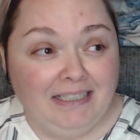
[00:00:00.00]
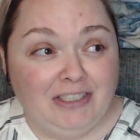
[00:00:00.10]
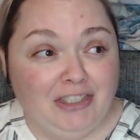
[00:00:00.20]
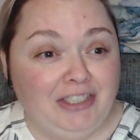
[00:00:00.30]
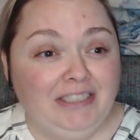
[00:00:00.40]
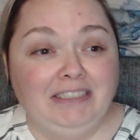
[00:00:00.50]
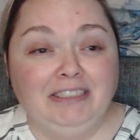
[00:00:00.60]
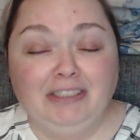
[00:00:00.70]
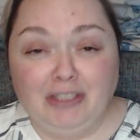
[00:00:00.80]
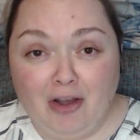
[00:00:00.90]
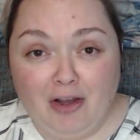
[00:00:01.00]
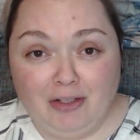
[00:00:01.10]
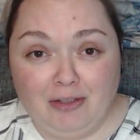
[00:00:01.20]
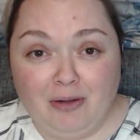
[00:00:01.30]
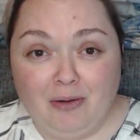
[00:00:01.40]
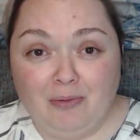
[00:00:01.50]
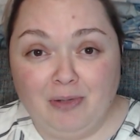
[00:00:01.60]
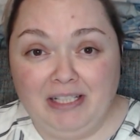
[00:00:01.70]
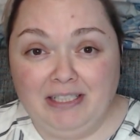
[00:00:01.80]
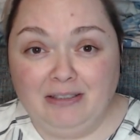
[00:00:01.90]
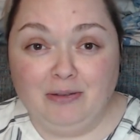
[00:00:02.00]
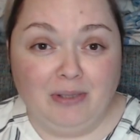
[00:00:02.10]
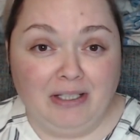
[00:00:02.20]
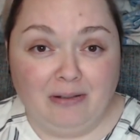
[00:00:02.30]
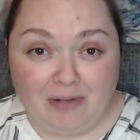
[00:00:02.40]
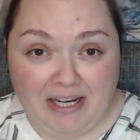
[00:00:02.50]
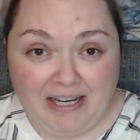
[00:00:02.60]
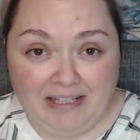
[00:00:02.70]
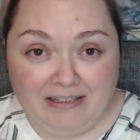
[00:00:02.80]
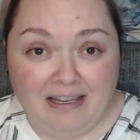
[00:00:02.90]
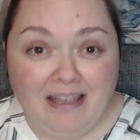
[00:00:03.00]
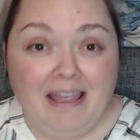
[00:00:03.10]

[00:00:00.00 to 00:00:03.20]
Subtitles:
she's not really doing great,